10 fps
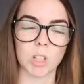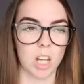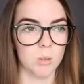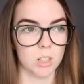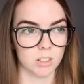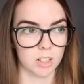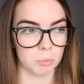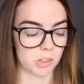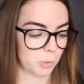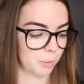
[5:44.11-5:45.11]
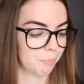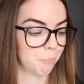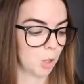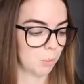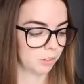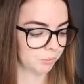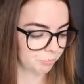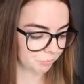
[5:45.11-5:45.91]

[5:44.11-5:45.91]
I only thought I missed one. Oh well.